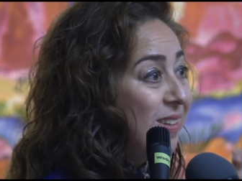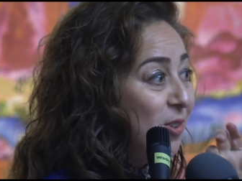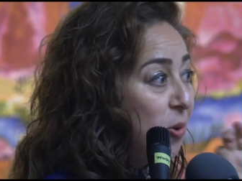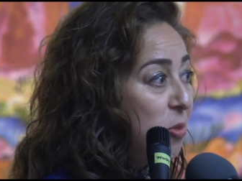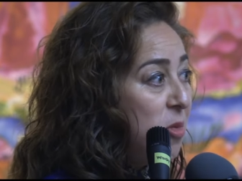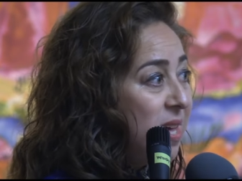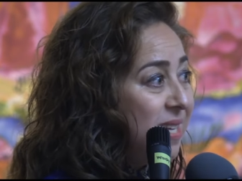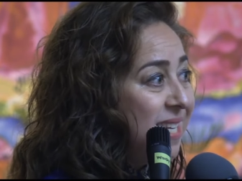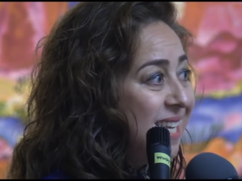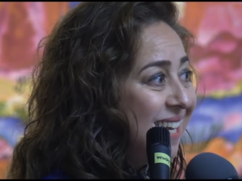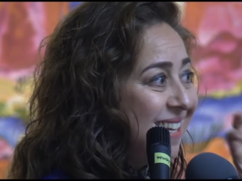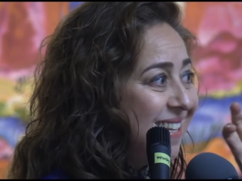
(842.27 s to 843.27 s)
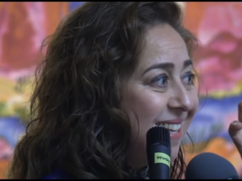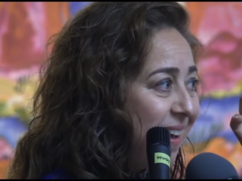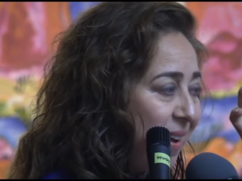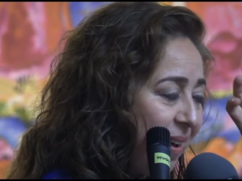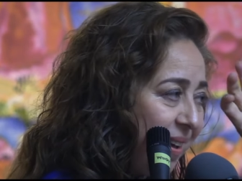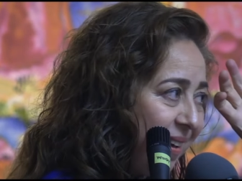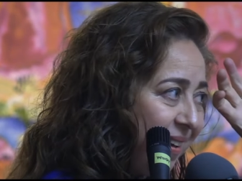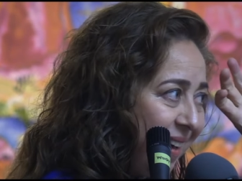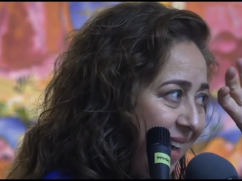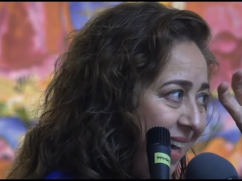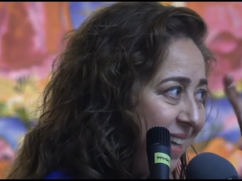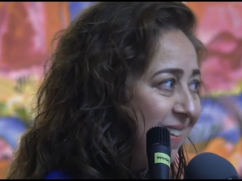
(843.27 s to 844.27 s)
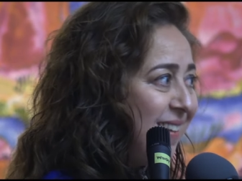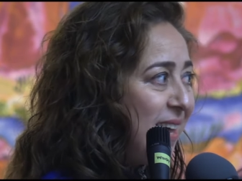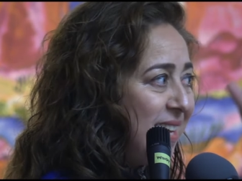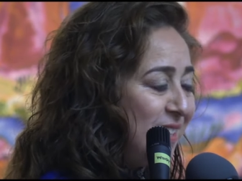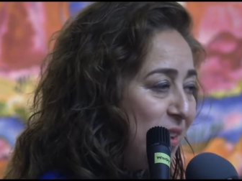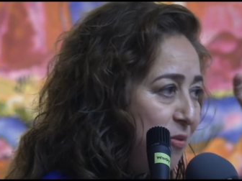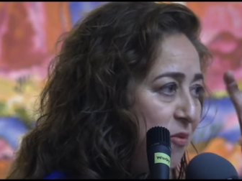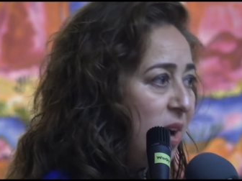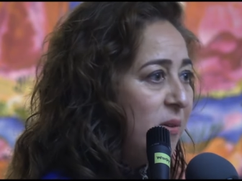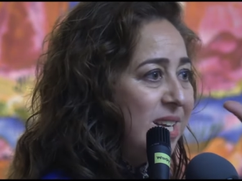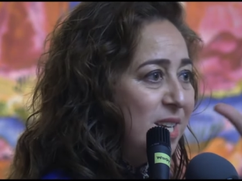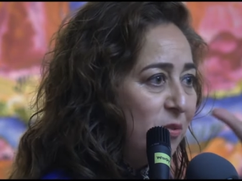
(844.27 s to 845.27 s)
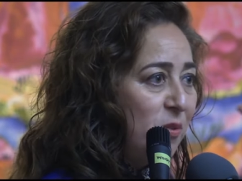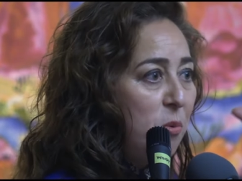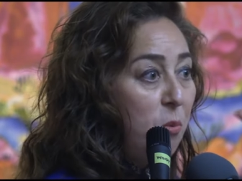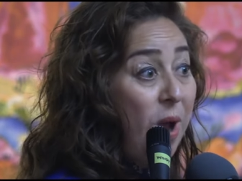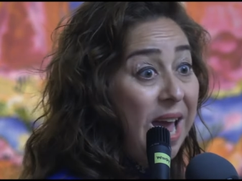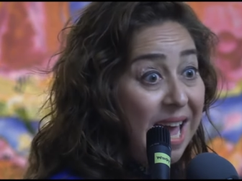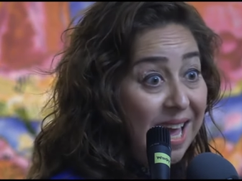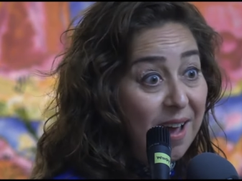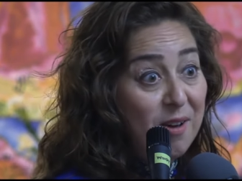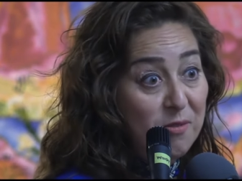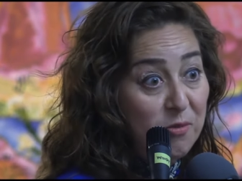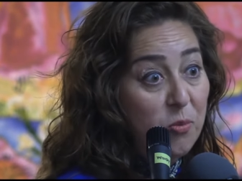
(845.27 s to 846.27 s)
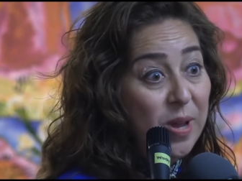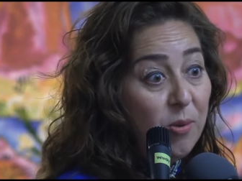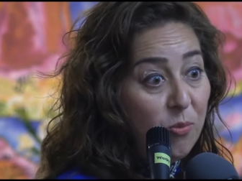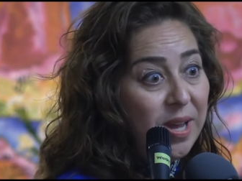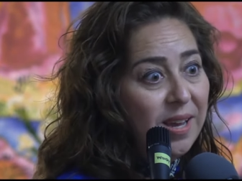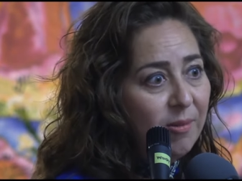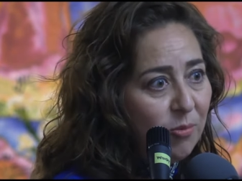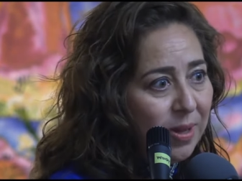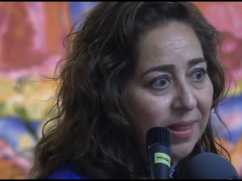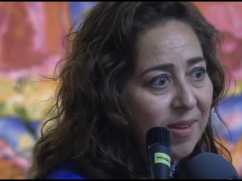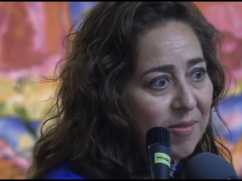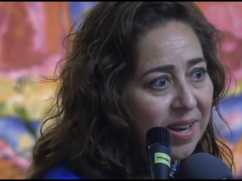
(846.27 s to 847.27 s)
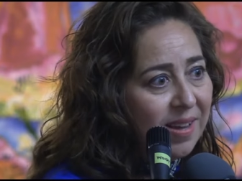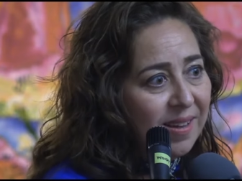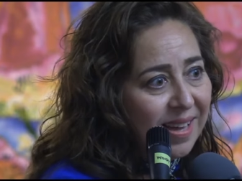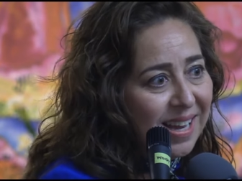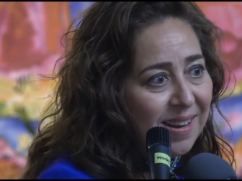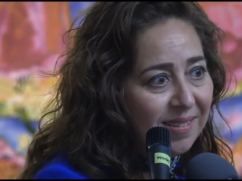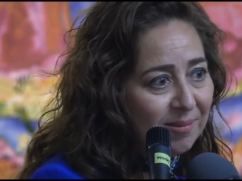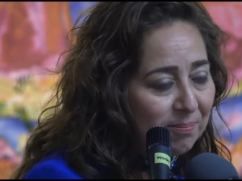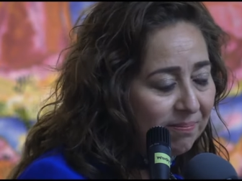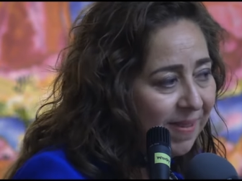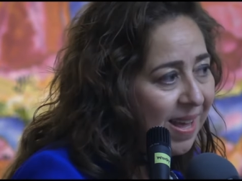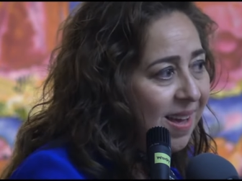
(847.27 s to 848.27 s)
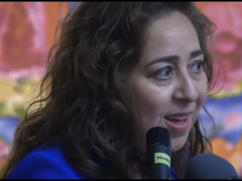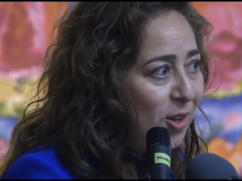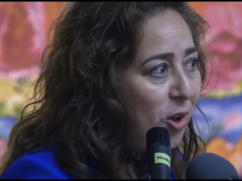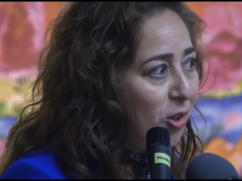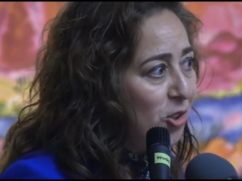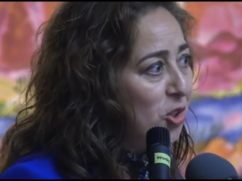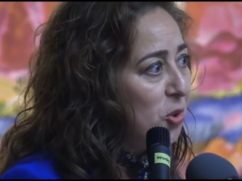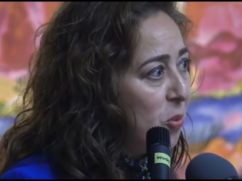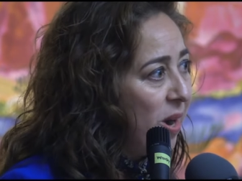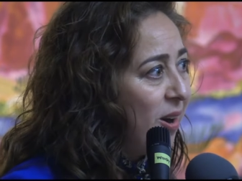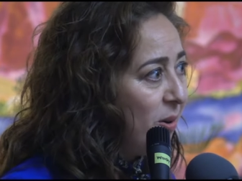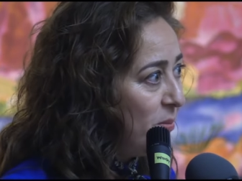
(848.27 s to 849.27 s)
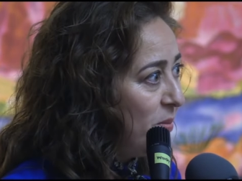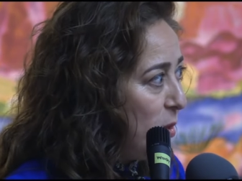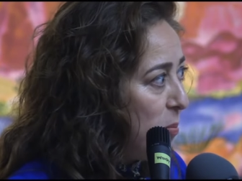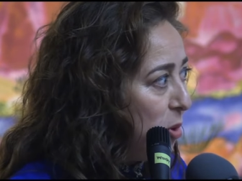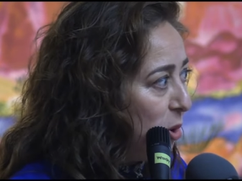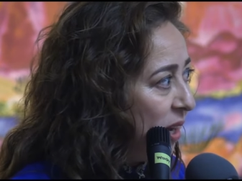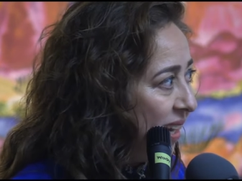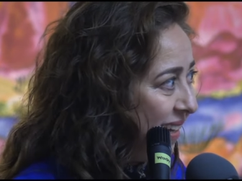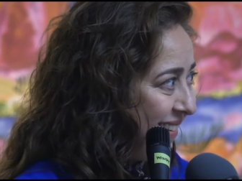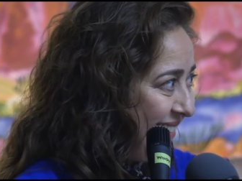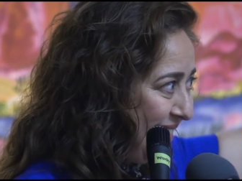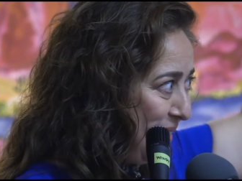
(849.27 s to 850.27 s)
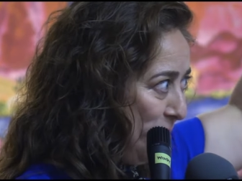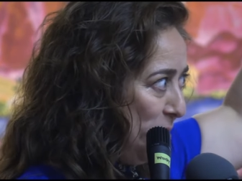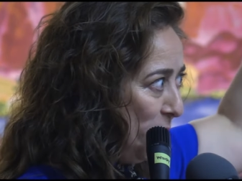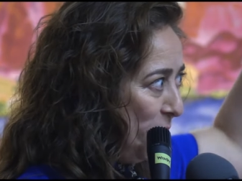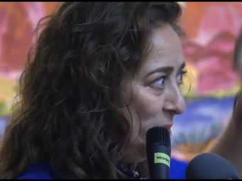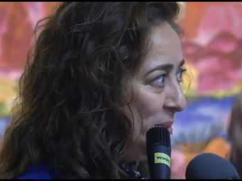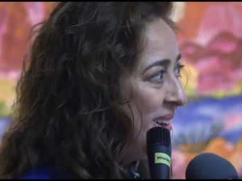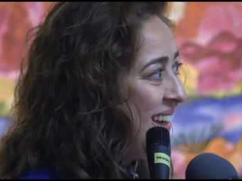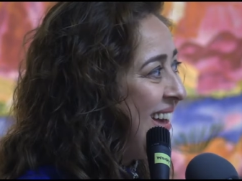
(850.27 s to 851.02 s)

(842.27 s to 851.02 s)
this is a very different way of, we live in a culture where the book is the book.